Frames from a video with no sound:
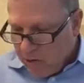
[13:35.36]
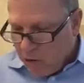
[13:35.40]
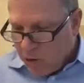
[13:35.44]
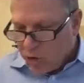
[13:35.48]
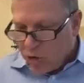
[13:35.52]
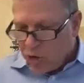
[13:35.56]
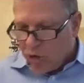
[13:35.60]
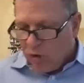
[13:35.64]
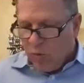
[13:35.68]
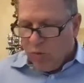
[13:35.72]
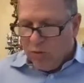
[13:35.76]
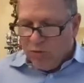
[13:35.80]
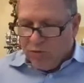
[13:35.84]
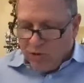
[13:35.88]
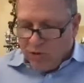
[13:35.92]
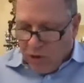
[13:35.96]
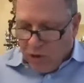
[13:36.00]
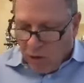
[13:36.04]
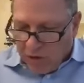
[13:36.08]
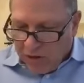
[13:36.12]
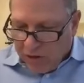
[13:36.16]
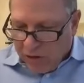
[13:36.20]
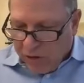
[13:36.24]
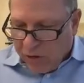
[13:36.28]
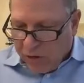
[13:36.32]
Yoshua was
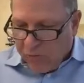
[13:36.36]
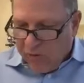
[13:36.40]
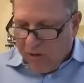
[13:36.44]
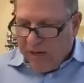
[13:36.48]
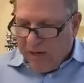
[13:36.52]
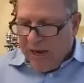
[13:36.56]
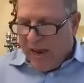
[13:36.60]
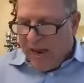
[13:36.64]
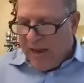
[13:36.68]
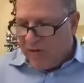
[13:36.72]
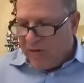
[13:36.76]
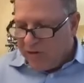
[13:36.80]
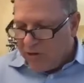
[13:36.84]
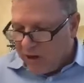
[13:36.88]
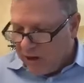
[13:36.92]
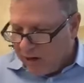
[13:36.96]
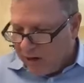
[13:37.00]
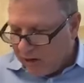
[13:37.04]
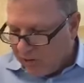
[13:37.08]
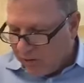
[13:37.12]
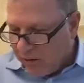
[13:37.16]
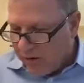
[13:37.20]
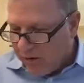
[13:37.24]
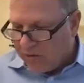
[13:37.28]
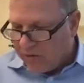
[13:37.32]
told in three days you're
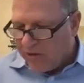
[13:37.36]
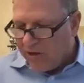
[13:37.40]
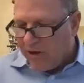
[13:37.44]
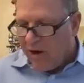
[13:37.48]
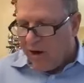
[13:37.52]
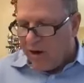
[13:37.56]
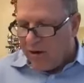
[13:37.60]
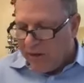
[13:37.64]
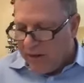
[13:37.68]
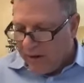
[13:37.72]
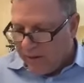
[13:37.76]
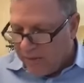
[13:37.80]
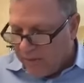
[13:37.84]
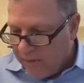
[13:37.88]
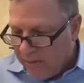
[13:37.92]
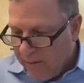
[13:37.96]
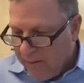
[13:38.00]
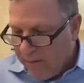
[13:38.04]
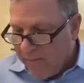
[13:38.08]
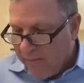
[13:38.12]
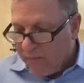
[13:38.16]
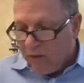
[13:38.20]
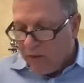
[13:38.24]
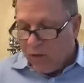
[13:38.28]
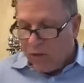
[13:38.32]
going to cross the Yarden.
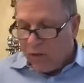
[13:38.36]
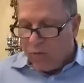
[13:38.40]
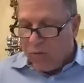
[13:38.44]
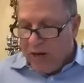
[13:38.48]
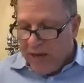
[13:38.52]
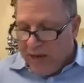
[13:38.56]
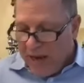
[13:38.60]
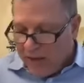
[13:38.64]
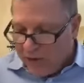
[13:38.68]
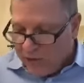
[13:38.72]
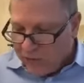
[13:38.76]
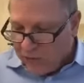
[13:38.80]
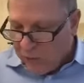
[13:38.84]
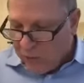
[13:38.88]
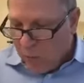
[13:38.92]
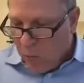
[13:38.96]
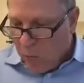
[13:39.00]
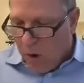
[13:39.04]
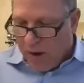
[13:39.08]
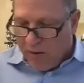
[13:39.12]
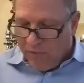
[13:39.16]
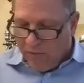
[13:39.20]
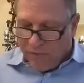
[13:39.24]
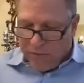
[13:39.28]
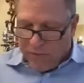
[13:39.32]
Three days from
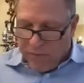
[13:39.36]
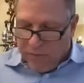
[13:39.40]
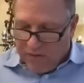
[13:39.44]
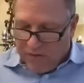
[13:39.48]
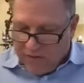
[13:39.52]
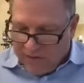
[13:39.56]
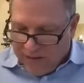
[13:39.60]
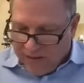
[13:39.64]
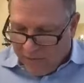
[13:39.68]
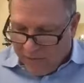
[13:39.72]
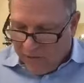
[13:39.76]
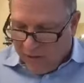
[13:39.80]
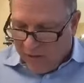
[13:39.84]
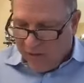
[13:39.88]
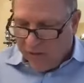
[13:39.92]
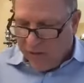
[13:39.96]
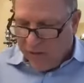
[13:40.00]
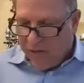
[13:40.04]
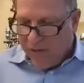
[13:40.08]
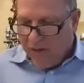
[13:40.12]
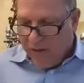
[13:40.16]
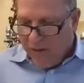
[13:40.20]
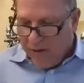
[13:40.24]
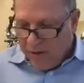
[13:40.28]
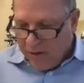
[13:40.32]
when? From the seventh,
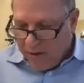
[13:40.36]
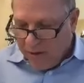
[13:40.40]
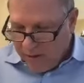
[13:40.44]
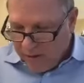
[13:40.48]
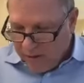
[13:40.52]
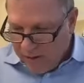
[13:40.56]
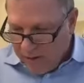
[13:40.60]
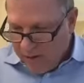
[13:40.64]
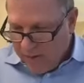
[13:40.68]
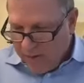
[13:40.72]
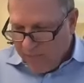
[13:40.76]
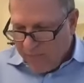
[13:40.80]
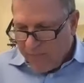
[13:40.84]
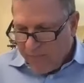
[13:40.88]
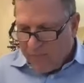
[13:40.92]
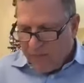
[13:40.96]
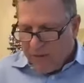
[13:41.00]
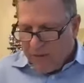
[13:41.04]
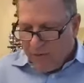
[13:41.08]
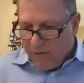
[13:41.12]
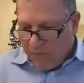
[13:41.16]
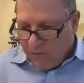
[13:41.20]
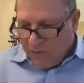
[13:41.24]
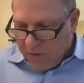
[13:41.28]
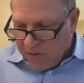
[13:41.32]

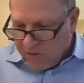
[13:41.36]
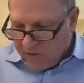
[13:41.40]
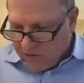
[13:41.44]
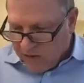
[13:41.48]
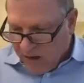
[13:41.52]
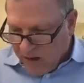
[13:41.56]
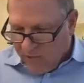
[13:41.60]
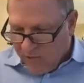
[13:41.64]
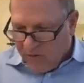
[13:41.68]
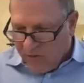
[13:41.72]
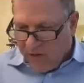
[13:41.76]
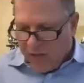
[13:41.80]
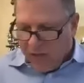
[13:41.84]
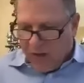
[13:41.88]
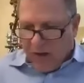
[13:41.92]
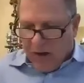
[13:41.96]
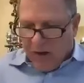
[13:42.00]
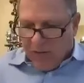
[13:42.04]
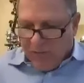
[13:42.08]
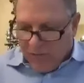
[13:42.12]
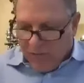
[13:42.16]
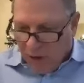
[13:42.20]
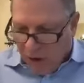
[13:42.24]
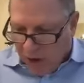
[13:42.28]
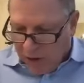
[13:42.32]
from the seventh
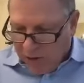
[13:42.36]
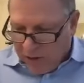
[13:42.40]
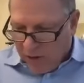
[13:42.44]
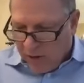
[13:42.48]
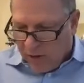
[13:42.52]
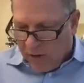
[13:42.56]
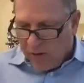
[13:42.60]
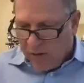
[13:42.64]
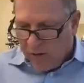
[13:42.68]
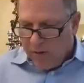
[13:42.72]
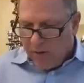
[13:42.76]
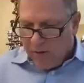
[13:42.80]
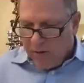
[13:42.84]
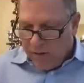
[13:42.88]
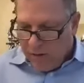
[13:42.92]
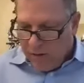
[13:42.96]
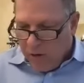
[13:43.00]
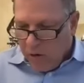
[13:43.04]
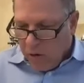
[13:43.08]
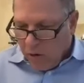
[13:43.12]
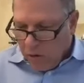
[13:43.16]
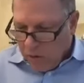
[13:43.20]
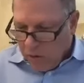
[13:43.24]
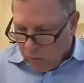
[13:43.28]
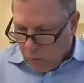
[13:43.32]
of Adar.
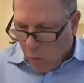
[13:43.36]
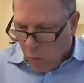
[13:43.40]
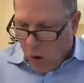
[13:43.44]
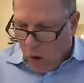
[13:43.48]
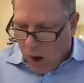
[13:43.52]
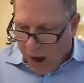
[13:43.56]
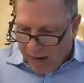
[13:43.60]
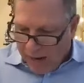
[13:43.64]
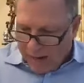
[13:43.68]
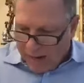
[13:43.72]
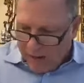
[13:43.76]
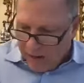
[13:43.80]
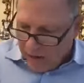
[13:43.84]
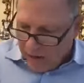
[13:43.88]
Why?